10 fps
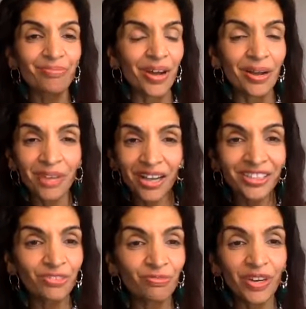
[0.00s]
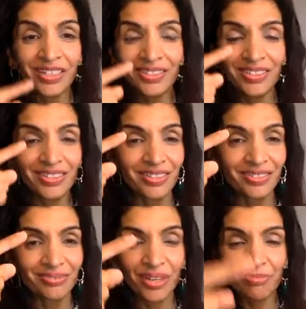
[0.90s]
I'm not your friend.
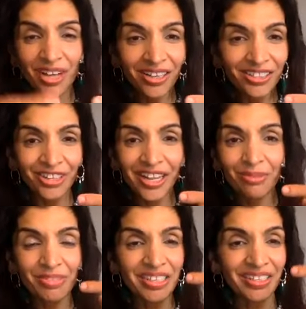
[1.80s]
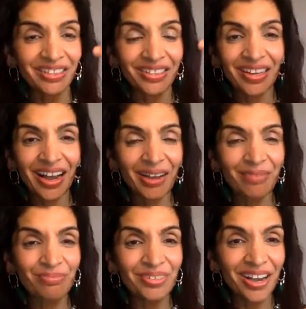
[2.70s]
I'm not your enemy.
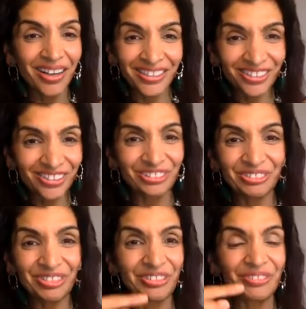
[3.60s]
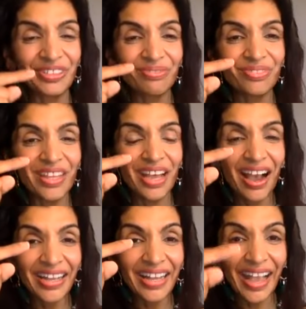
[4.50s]
I'm not your guru.
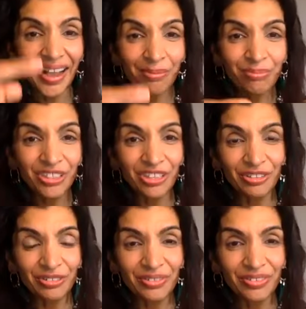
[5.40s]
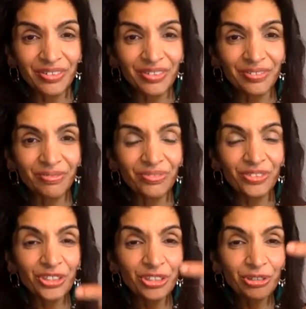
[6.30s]
I am you
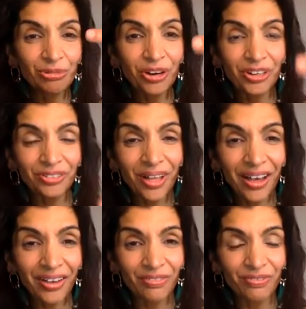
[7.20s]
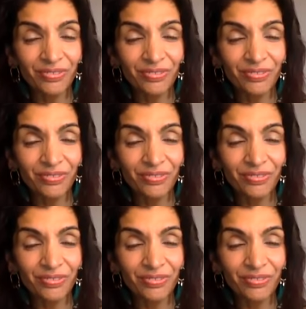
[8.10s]
you are loved.